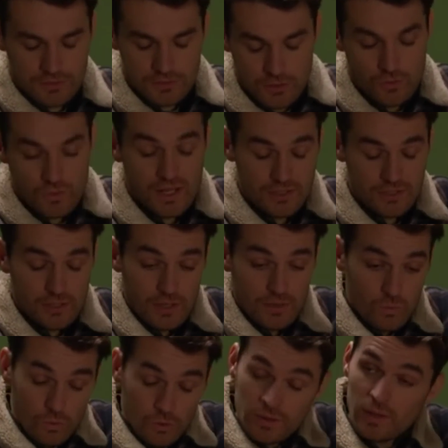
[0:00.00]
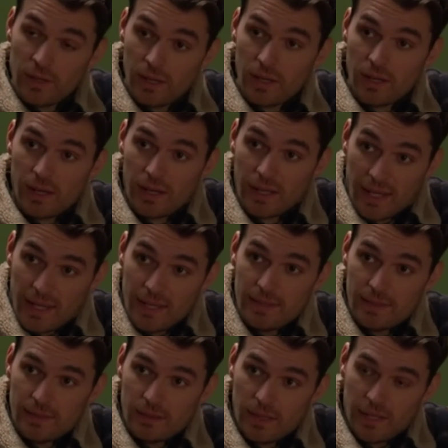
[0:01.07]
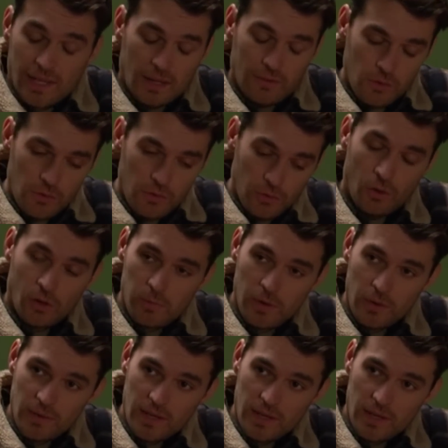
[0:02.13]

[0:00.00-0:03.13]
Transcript: Do you actually want a, a kid? Like, have you thought about